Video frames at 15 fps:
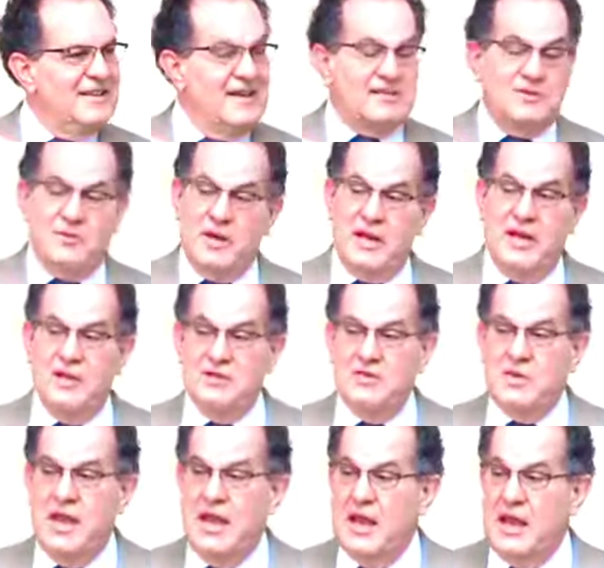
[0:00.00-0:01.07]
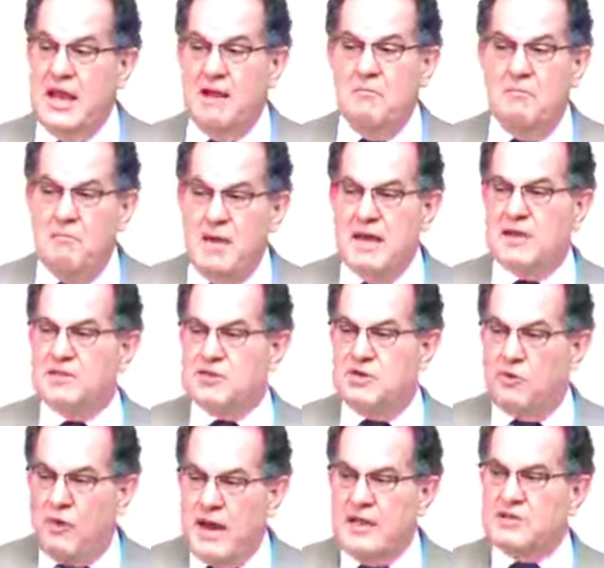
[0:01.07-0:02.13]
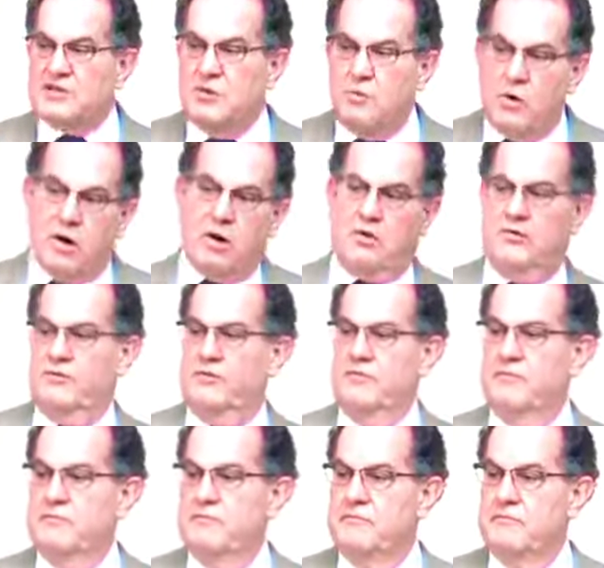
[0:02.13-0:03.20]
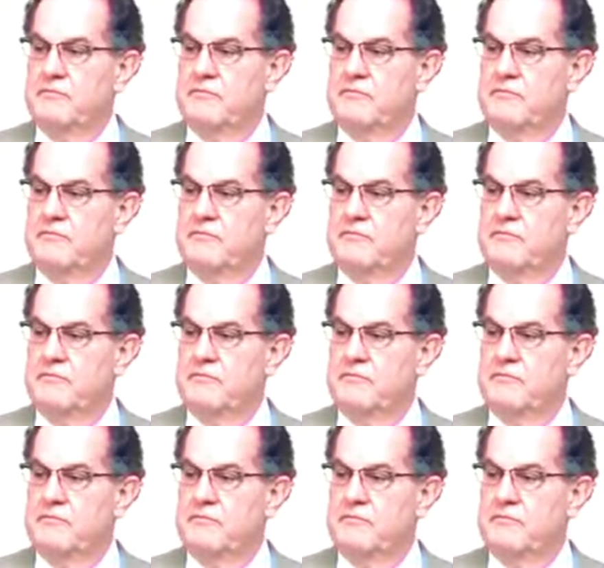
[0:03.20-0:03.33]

That's the way it is. You cannot mix grace and works.